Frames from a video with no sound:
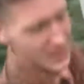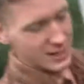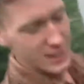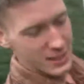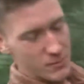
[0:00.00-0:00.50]

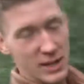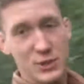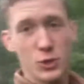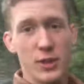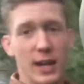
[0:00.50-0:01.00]
my
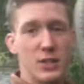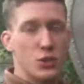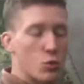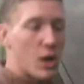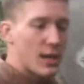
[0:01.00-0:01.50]
2 that
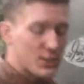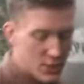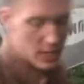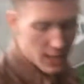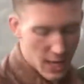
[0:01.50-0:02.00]
actually
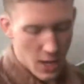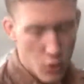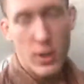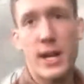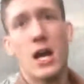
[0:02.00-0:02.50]
watch?
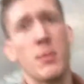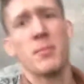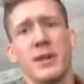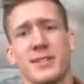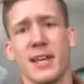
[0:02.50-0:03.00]
Right now I'm
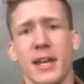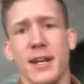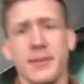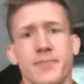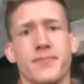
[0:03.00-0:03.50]
in
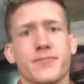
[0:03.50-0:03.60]
Montana.